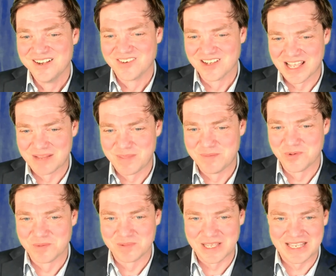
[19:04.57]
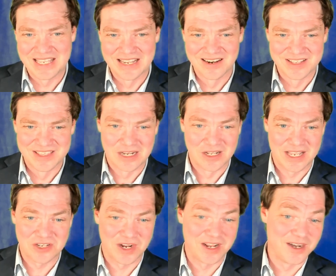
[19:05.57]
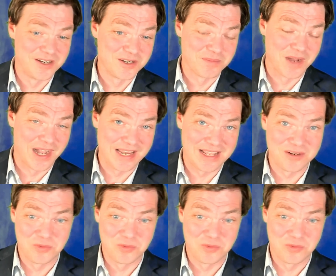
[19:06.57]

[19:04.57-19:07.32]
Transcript: where like people would play here and they'd like try to undermine it,